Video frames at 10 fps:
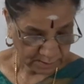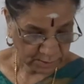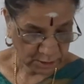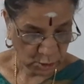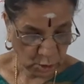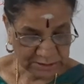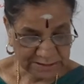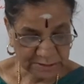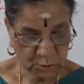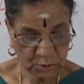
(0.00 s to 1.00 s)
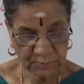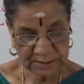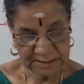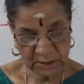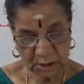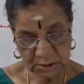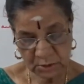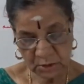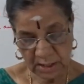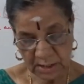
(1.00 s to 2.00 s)
they also start
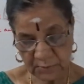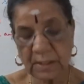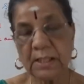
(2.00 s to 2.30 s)
to have